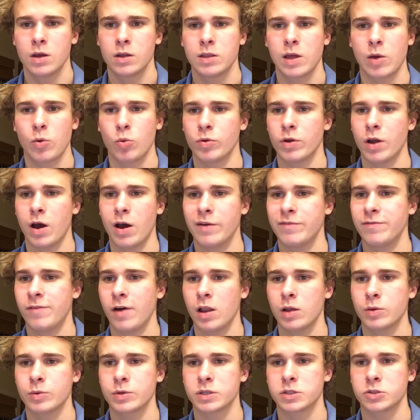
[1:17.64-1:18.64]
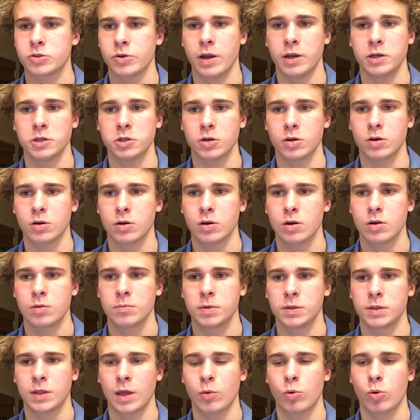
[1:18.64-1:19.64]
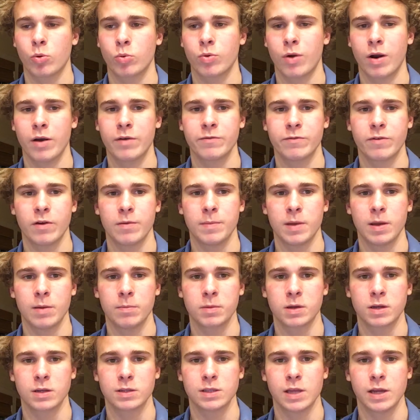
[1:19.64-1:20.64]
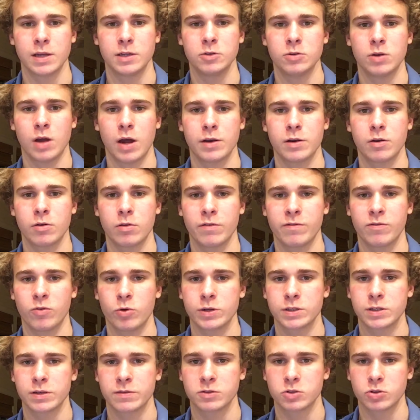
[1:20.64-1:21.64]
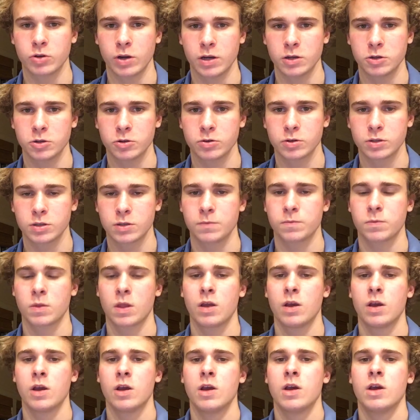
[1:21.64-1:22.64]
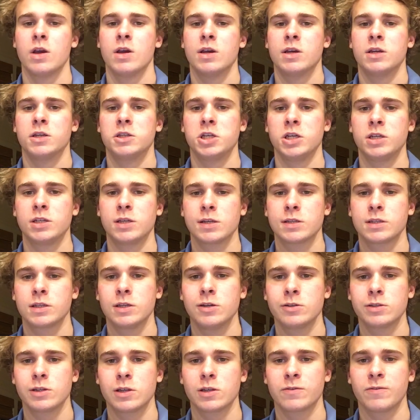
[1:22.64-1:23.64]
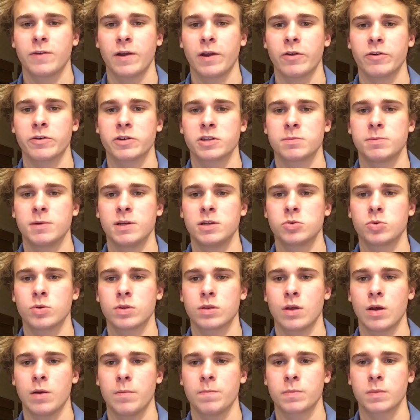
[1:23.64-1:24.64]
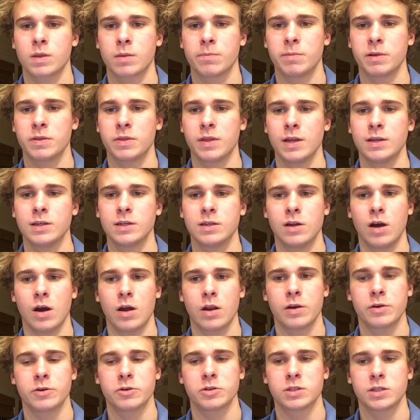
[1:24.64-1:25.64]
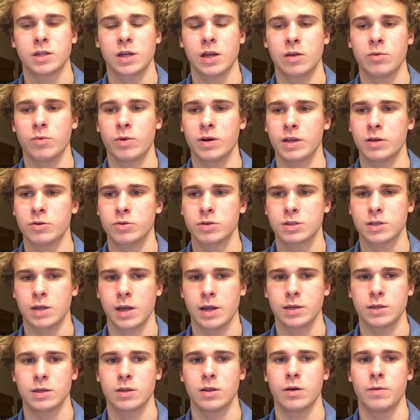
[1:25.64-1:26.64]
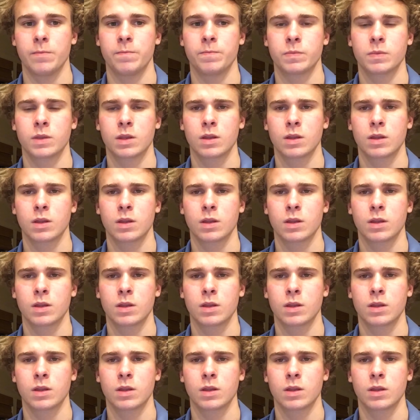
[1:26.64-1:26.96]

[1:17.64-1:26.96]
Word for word: They will not follow a stranger, but they will run from him because they do not know the voice of strangers. Jesus used this figure of speech with them, but they did not understand what he was saying to them.